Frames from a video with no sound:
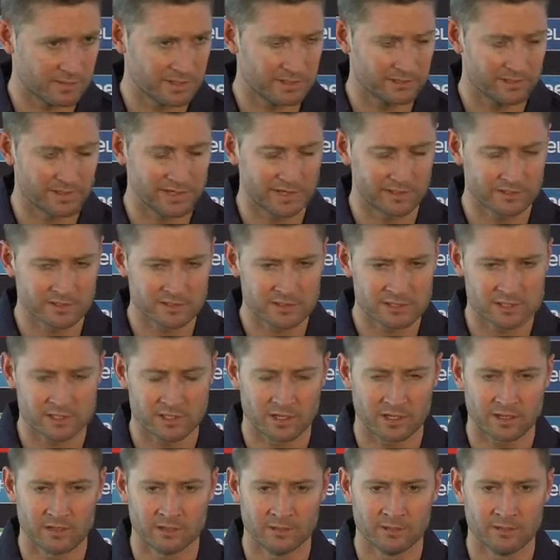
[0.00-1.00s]
here in England.
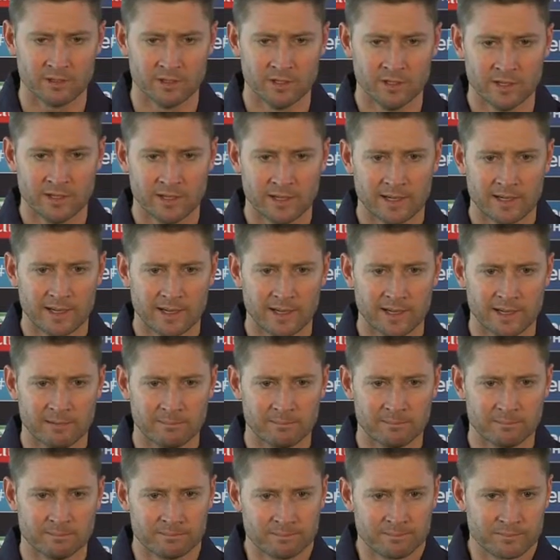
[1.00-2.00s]
So,
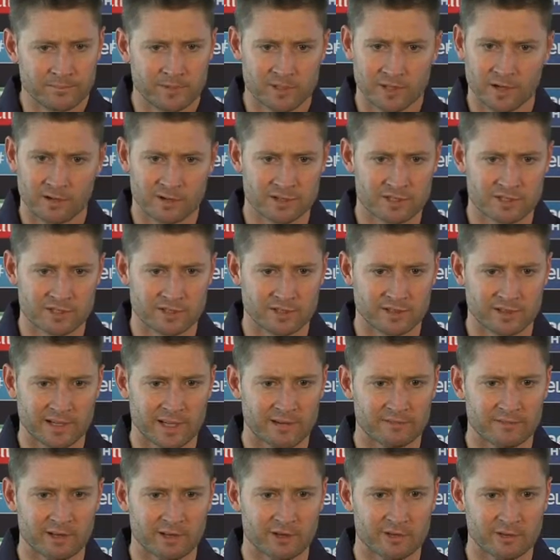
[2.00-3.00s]
you know, I certainly
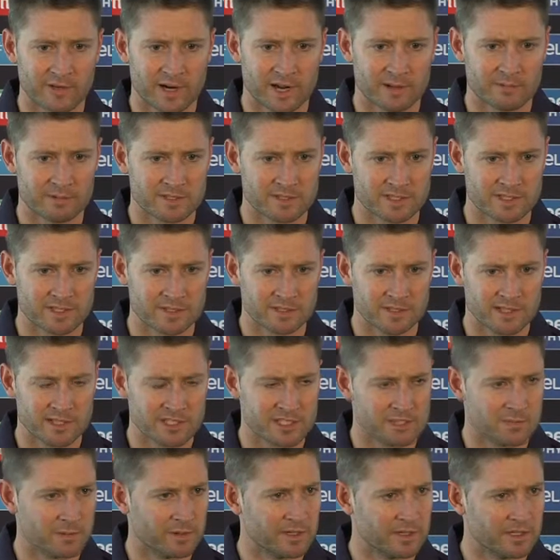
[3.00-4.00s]
have no dramas in
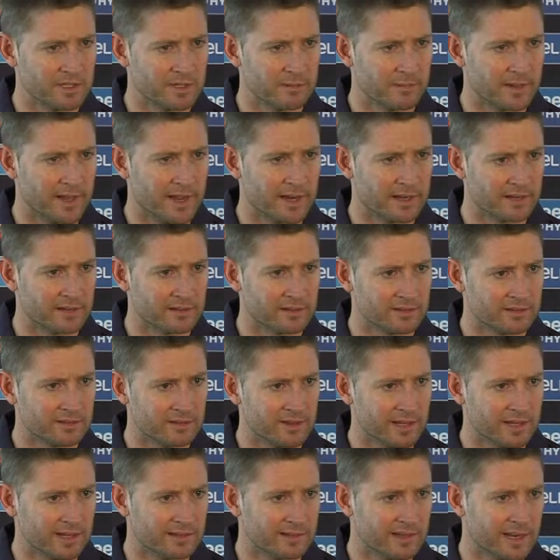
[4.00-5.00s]
speaking about it
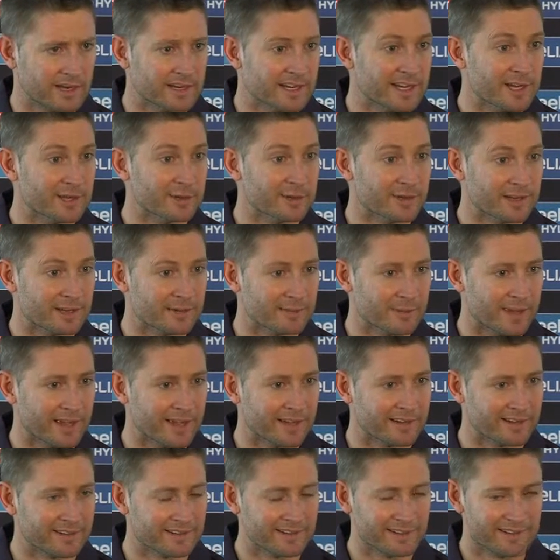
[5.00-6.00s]
and hearing
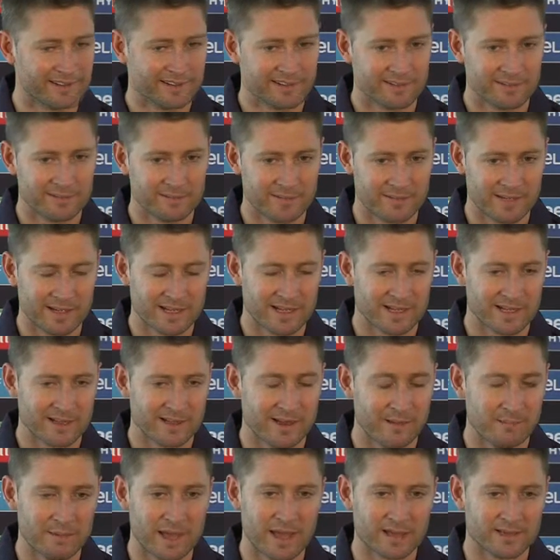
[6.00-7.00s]
about
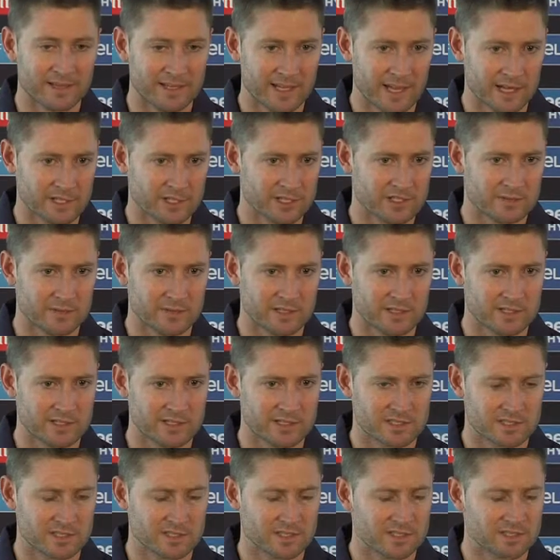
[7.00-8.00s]
the Ashes, because
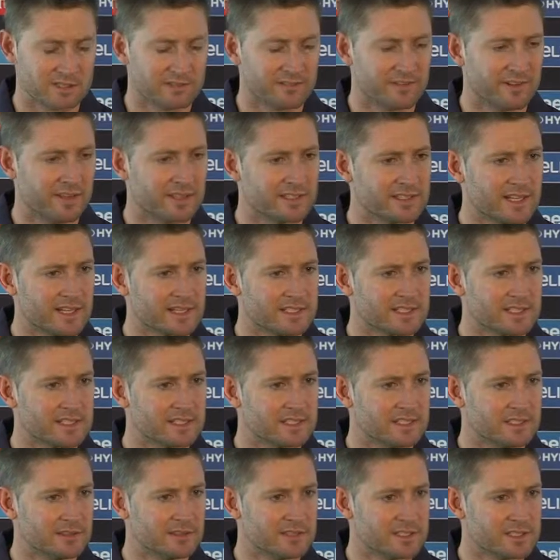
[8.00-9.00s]
it's a fantastic
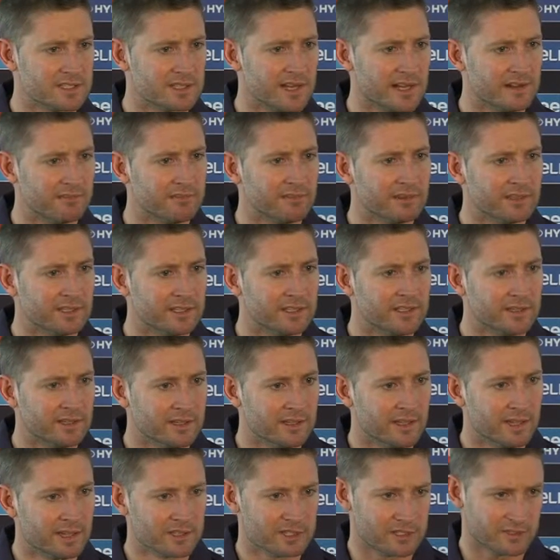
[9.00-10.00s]
series that every
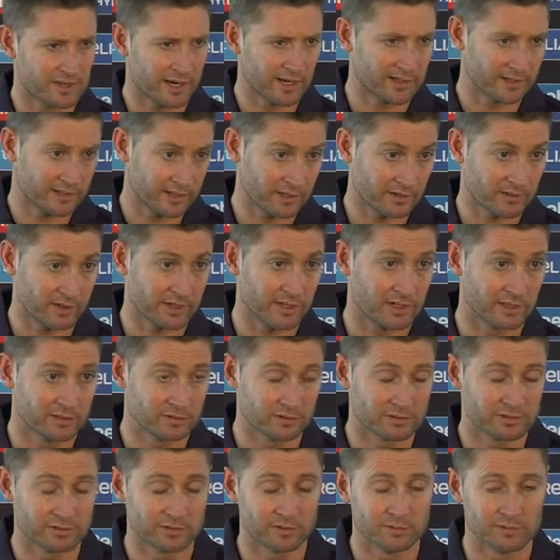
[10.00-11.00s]
Australian cricketer
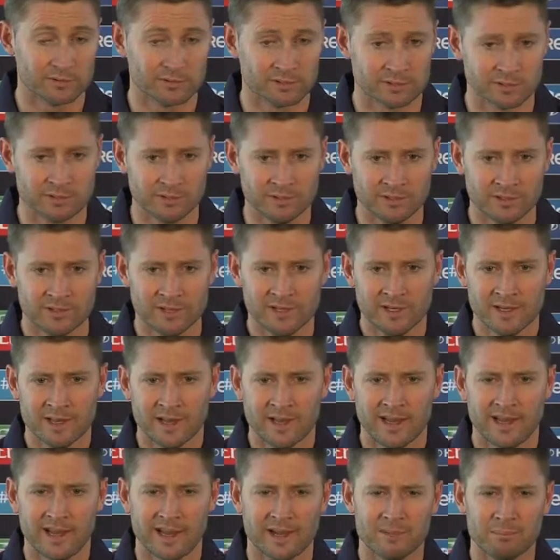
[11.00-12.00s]
looks forward to.
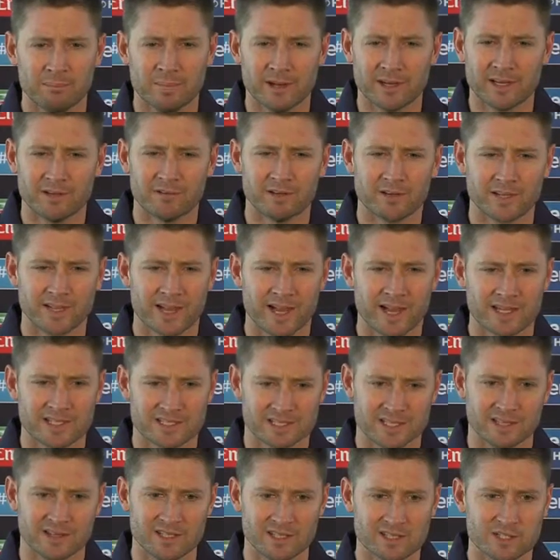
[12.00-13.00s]
But in regards
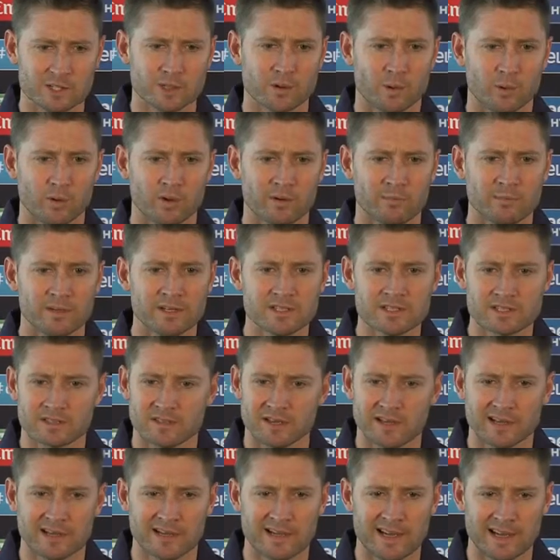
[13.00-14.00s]
to this tournament,
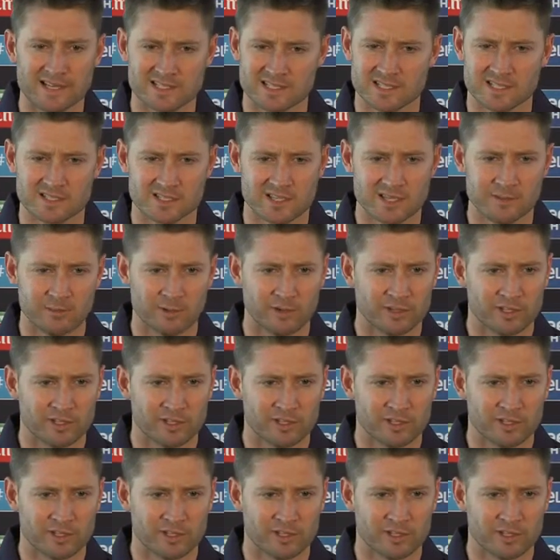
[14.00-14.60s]
as a team, I